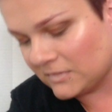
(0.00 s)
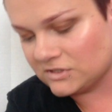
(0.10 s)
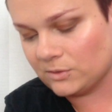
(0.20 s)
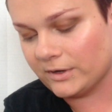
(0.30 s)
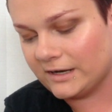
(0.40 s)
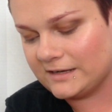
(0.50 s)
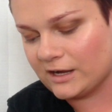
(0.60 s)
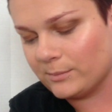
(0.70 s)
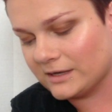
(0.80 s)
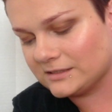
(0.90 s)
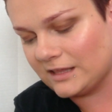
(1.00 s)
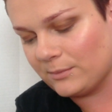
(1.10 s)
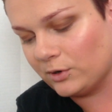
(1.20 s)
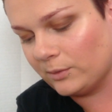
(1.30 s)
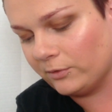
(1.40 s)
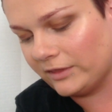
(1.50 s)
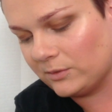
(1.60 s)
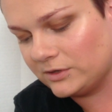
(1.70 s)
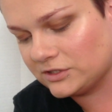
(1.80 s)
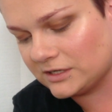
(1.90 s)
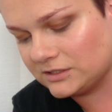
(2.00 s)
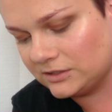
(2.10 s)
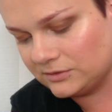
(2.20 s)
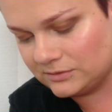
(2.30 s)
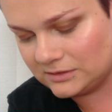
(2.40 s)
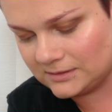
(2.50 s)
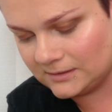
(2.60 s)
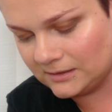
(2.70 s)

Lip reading: So we're going to take a mix of that purple that we just used